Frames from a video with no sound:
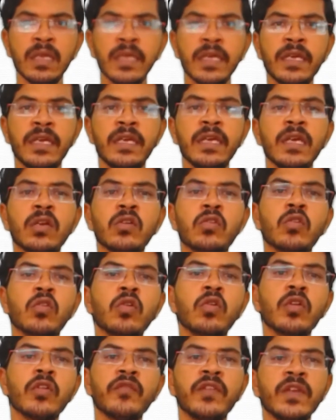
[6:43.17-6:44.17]
here
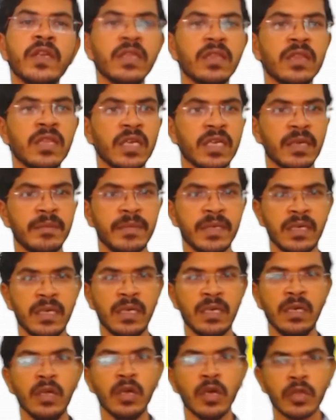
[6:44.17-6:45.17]
chlorophyll is the chemical.
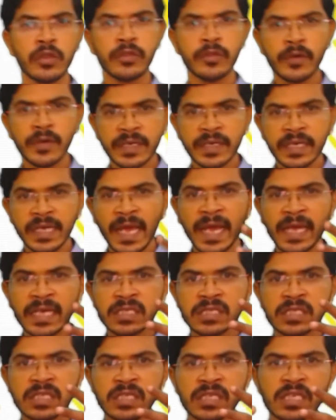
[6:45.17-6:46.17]
So
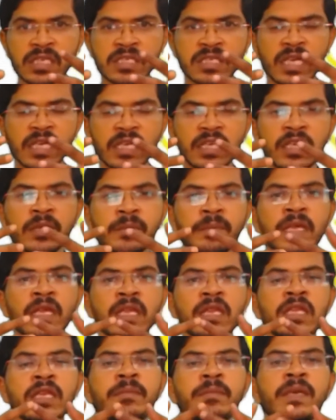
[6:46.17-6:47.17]
reaction is taking
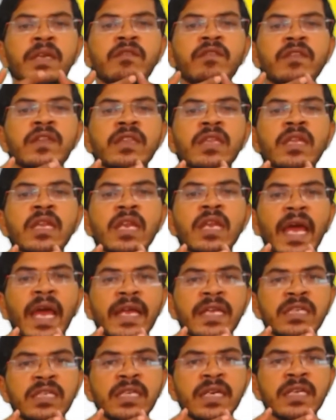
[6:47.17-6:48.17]
place in between the
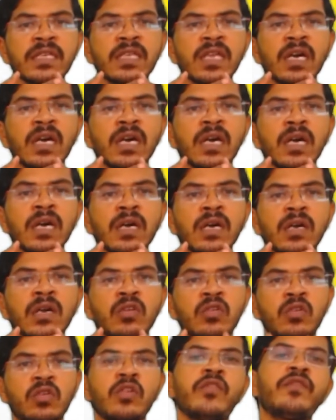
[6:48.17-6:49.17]
light and the
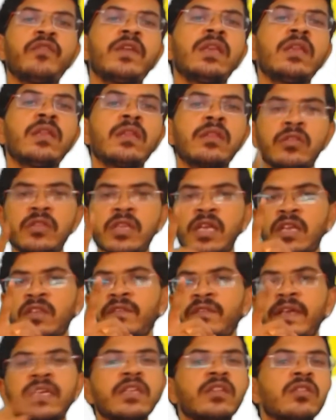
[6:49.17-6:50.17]
chlorophyll. So that's
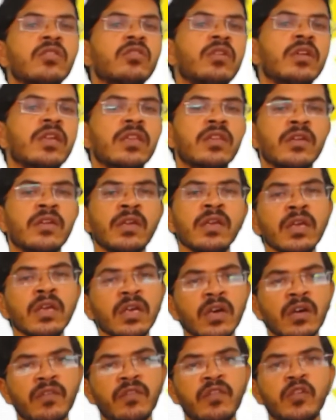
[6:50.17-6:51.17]
why it is called as a
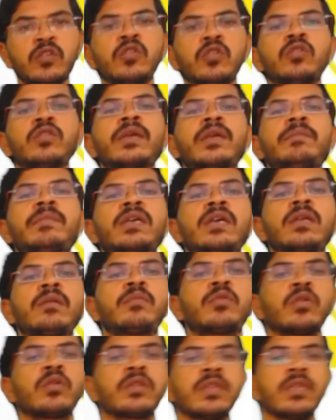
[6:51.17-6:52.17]
photochemical
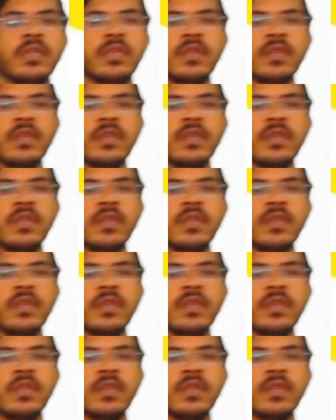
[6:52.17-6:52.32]
process.